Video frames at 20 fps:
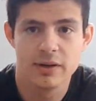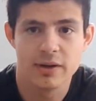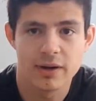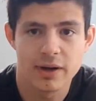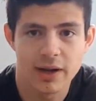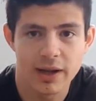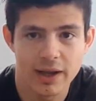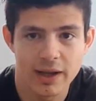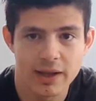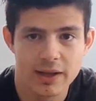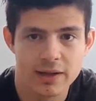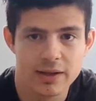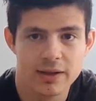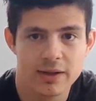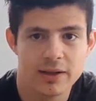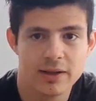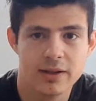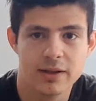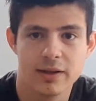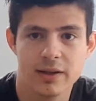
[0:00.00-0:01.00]

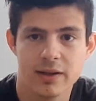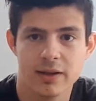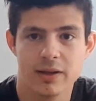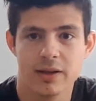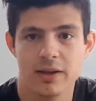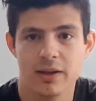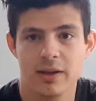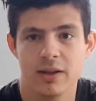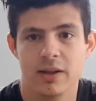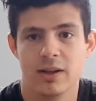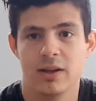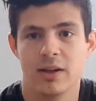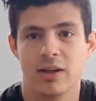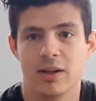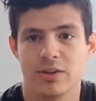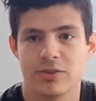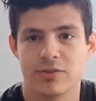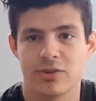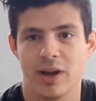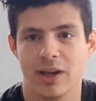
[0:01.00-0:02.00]
Right.
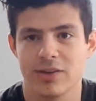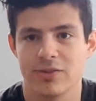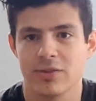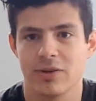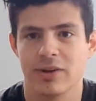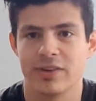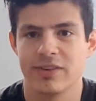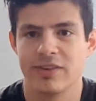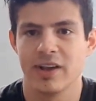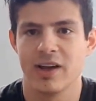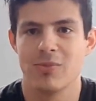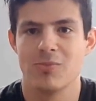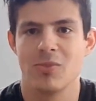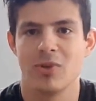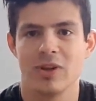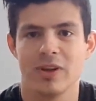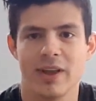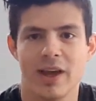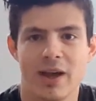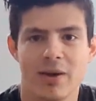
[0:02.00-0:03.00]
Try to
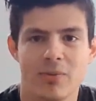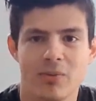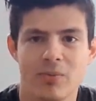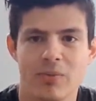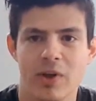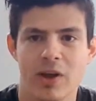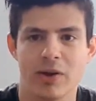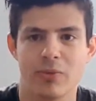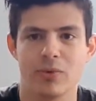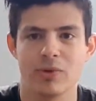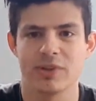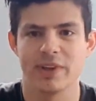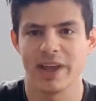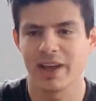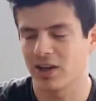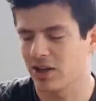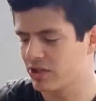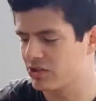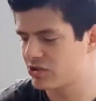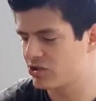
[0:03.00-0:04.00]
assemble them and we'll
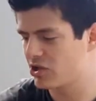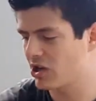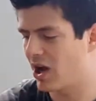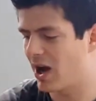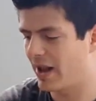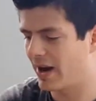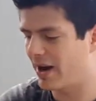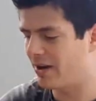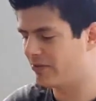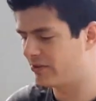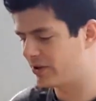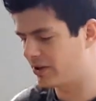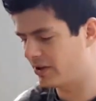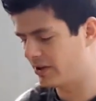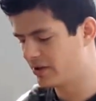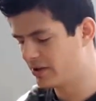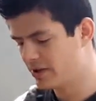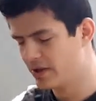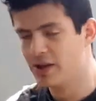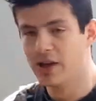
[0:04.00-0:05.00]
take a shot
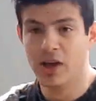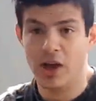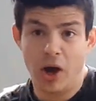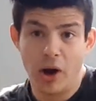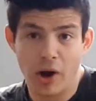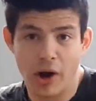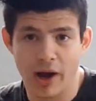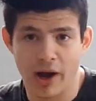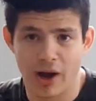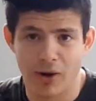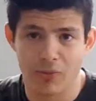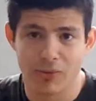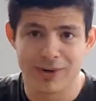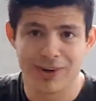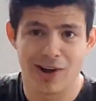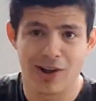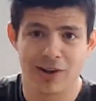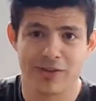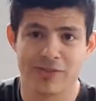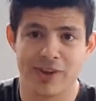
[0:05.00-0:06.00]
after uh,
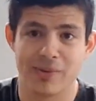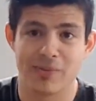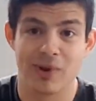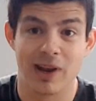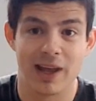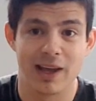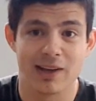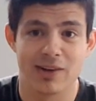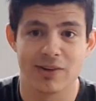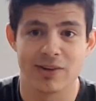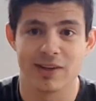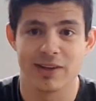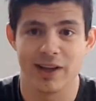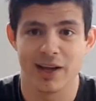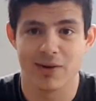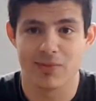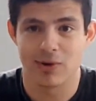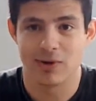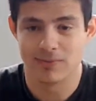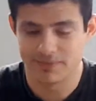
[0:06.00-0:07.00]
with all of them laid on the
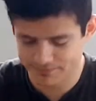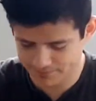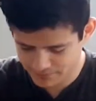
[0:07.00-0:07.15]
table.